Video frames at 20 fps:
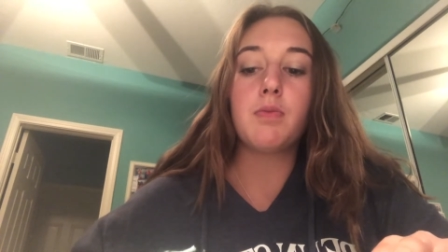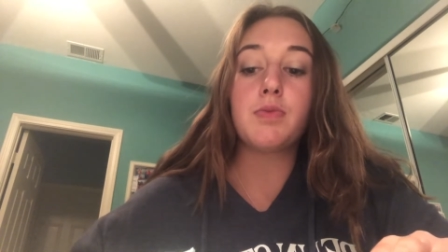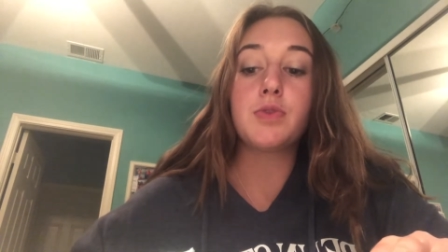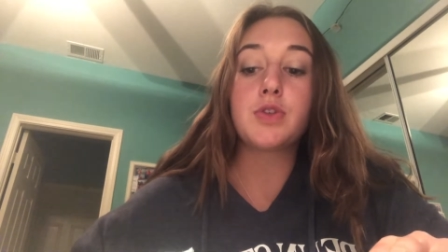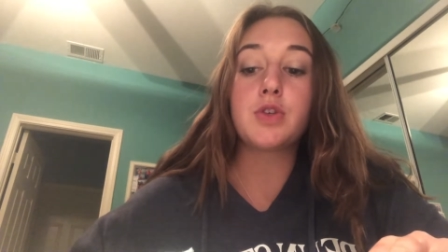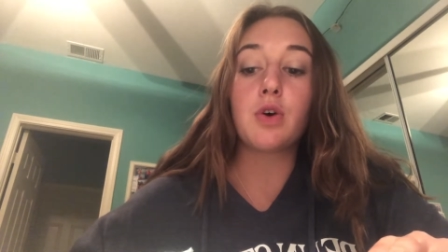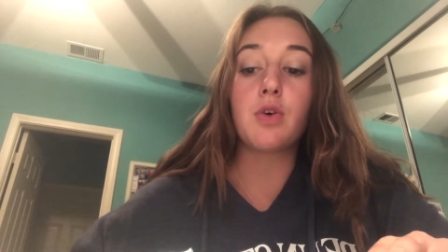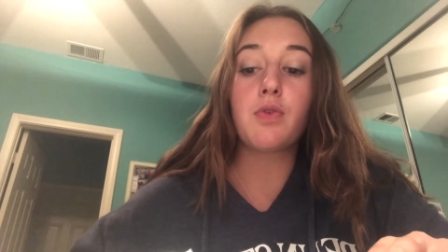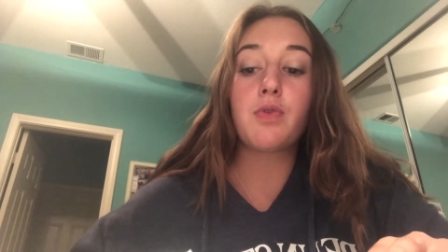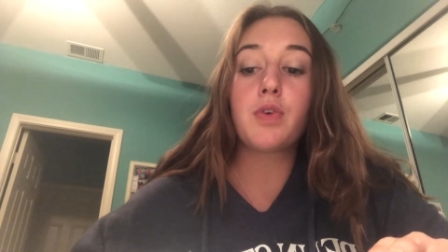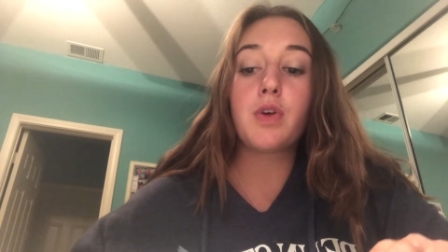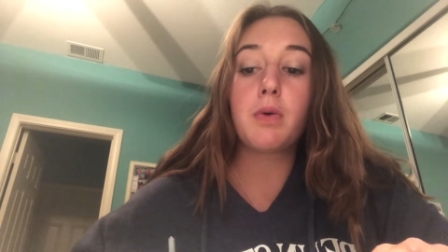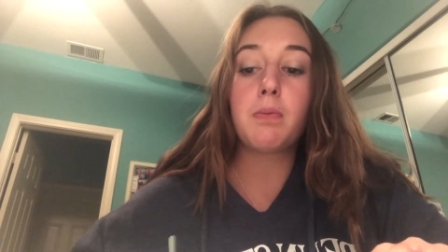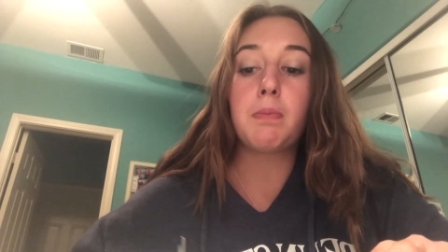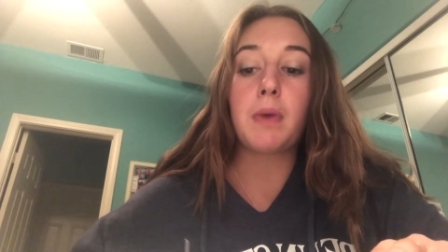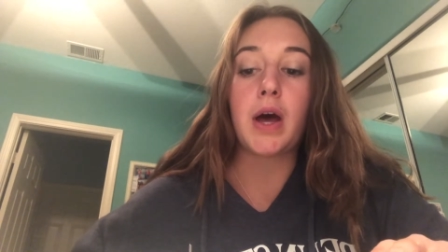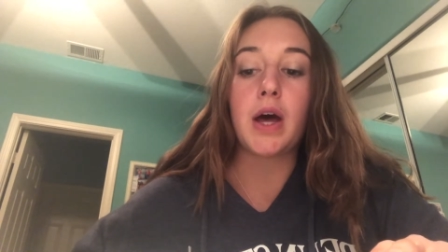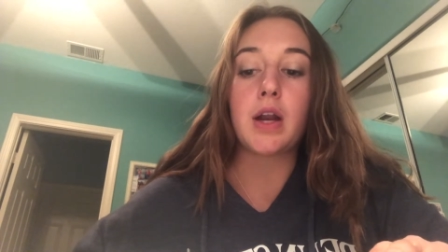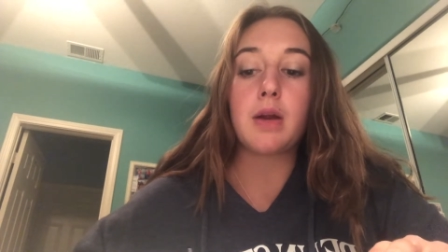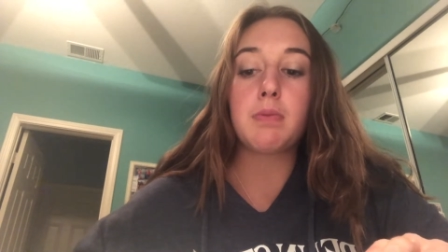Don't feel
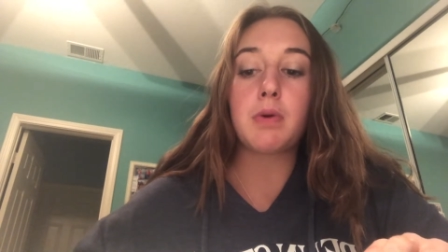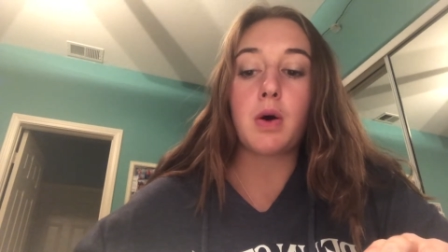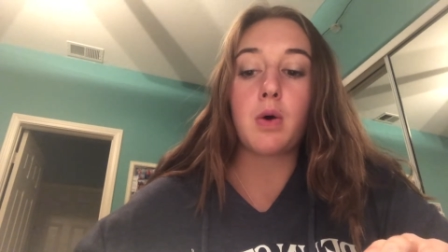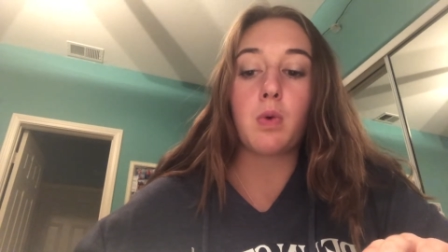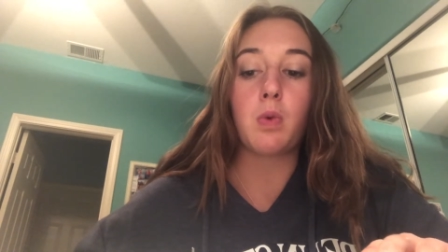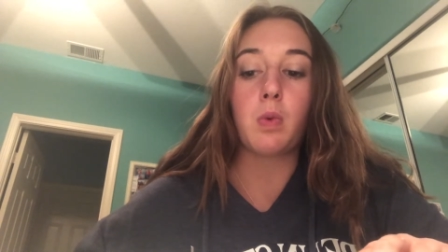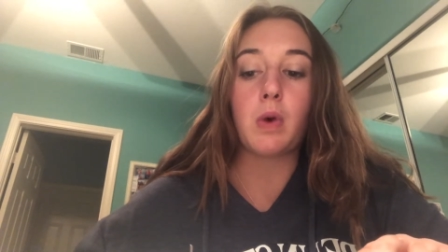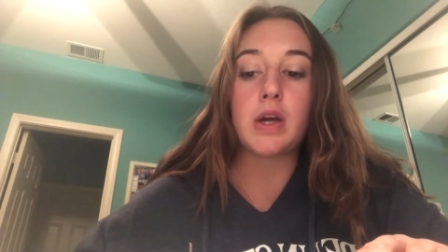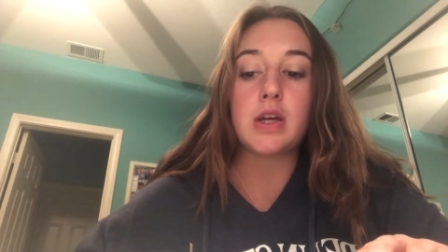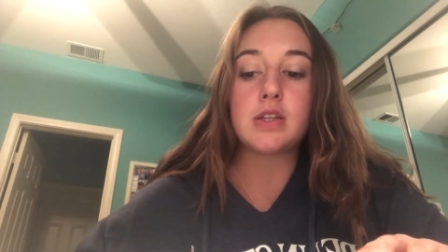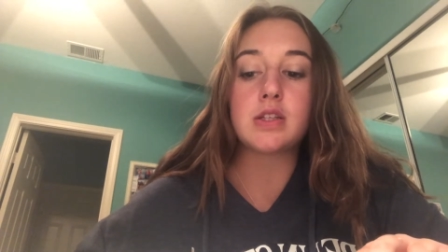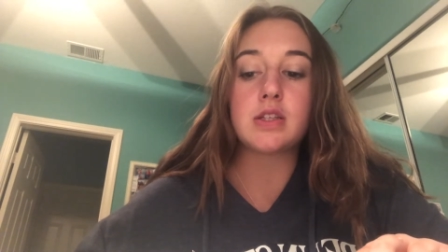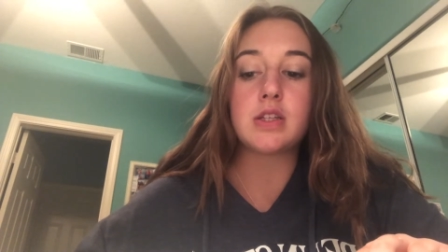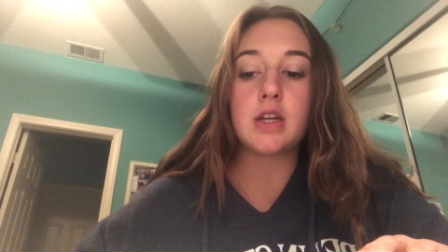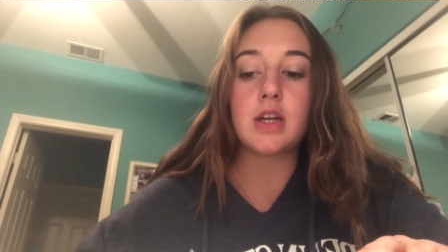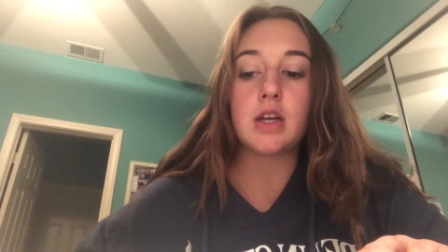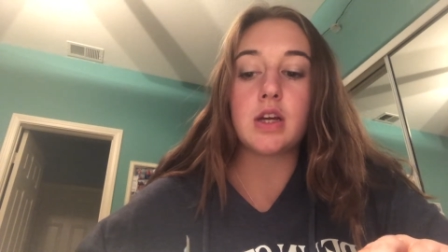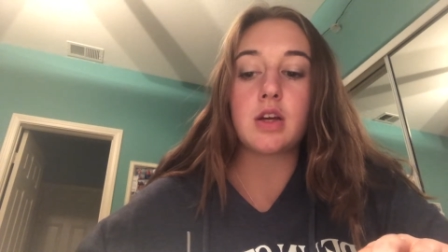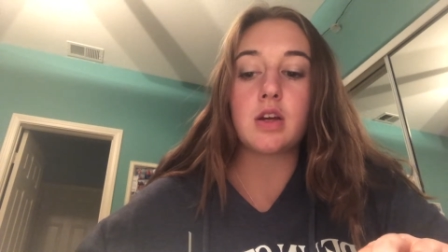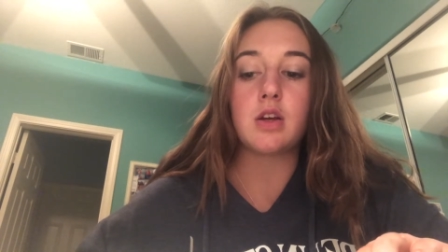bad about
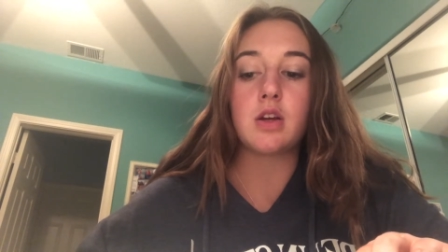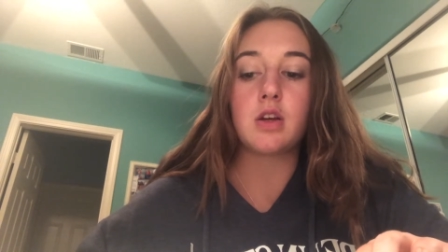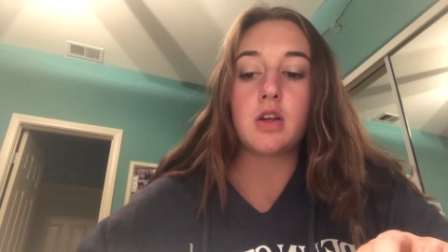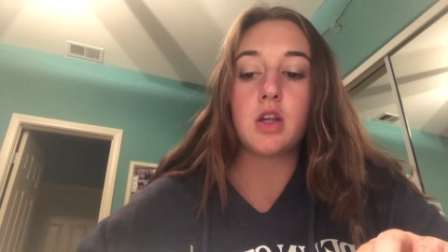wasting